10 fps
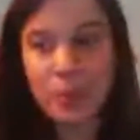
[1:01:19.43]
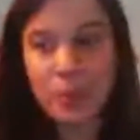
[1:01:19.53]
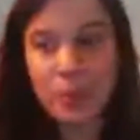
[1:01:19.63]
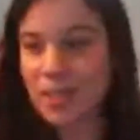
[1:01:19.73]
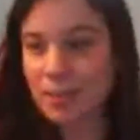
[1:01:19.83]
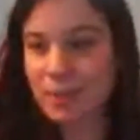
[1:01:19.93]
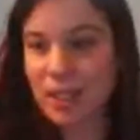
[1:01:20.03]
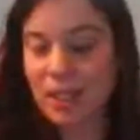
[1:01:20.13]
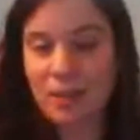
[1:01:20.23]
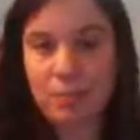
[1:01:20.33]
work on
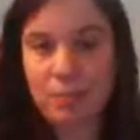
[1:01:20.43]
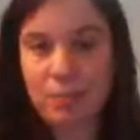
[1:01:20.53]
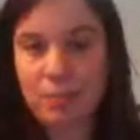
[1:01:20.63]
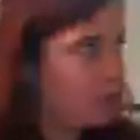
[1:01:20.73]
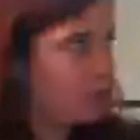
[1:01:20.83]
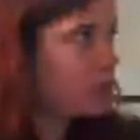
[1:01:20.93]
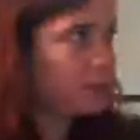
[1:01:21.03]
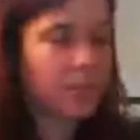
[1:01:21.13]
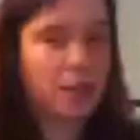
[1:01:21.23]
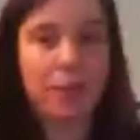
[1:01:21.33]
something and, see
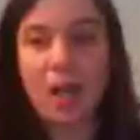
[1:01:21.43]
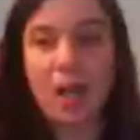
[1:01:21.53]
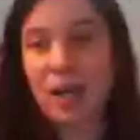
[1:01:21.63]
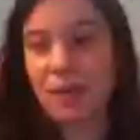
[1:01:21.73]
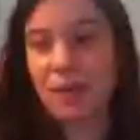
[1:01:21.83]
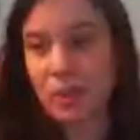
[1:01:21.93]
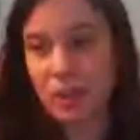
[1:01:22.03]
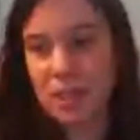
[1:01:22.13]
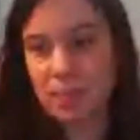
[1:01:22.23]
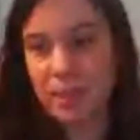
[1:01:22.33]
what's going on, more
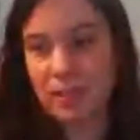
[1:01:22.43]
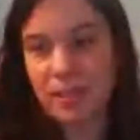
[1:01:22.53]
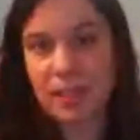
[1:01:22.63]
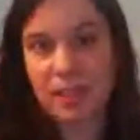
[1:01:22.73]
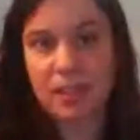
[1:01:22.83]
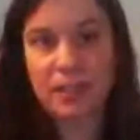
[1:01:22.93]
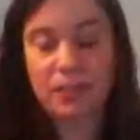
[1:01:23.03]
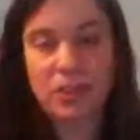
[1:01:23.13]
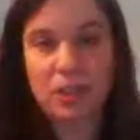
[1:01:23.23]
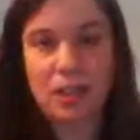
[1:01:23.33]
transparency.
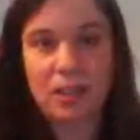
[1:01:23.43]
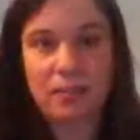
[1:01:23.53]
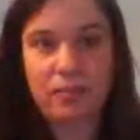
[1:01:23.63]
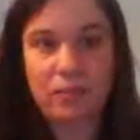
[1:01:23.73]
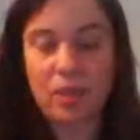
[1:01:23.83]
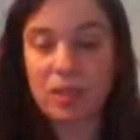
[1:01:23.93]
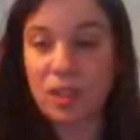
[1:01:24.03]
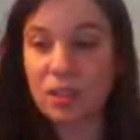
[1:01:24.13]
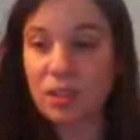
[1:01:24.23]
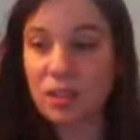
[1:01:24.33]
There's a lot of, I
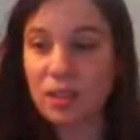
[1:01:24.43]
think,